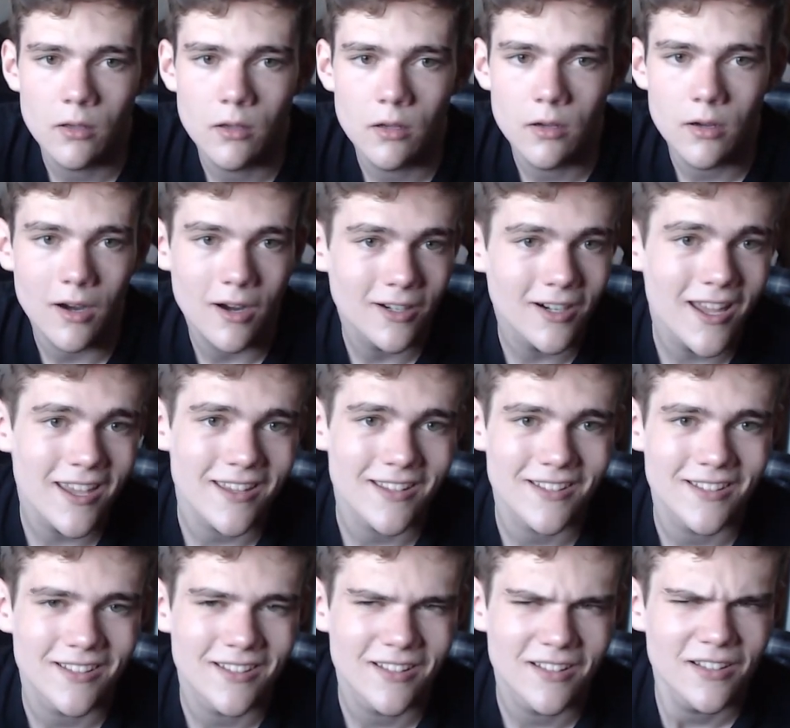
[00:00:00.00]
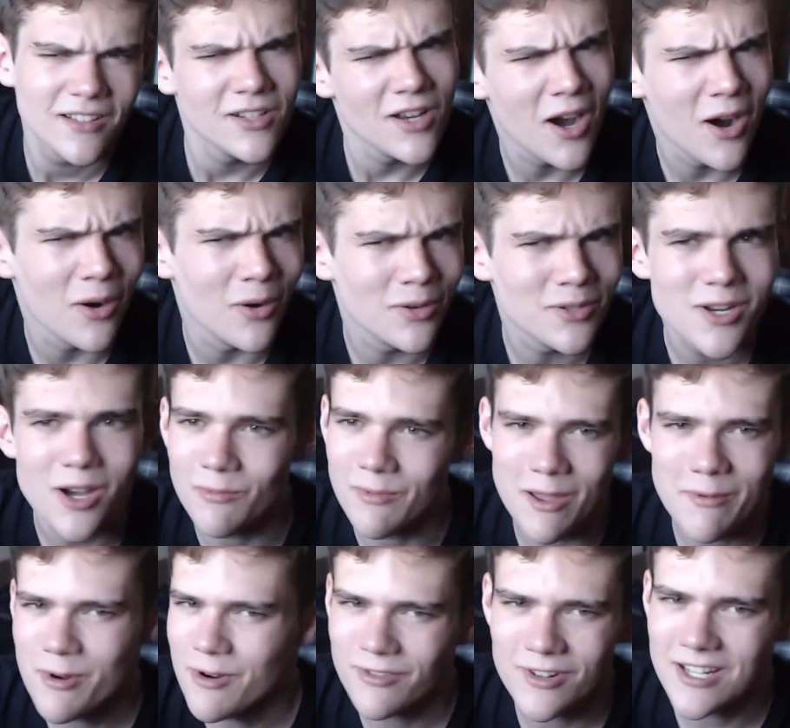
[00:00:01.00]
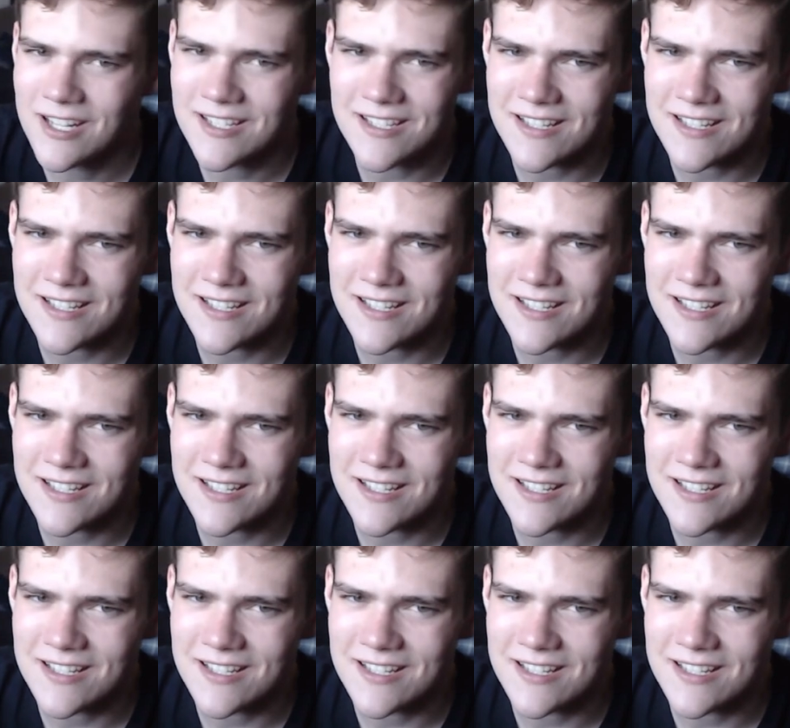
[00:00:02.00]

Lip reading: Alright. No, my move ring isn't